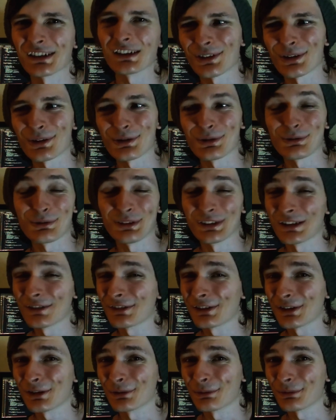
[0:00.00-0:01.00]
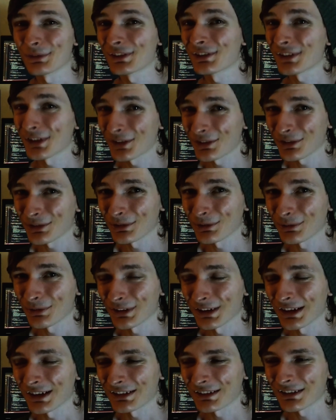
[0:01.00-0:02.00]
So you never know, stay tuned for
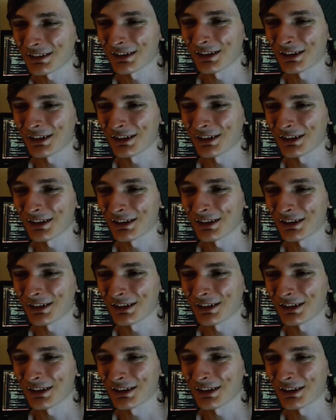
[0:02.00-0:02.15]
that,